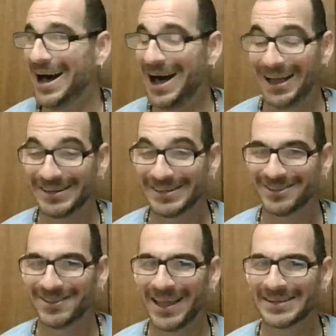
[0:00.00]

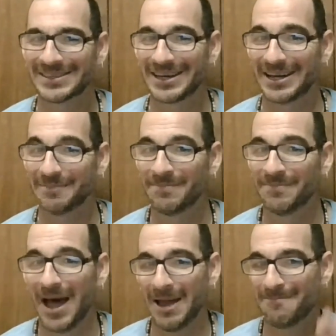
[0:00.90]
Until next time,
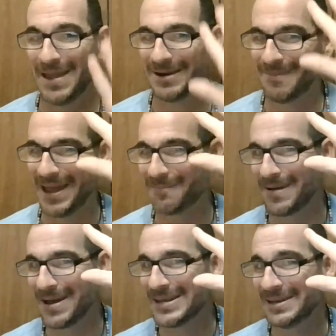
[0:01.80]
I'm Handbag
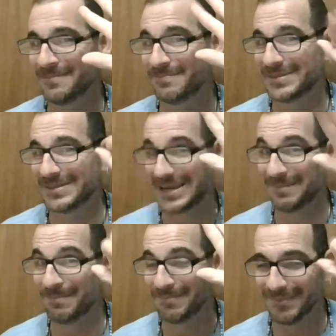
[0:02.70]
Mike,
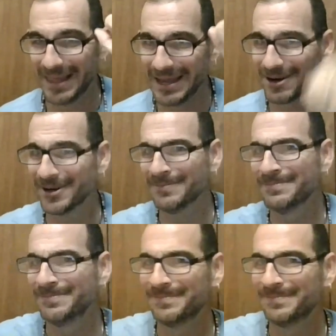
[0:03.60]
saying later.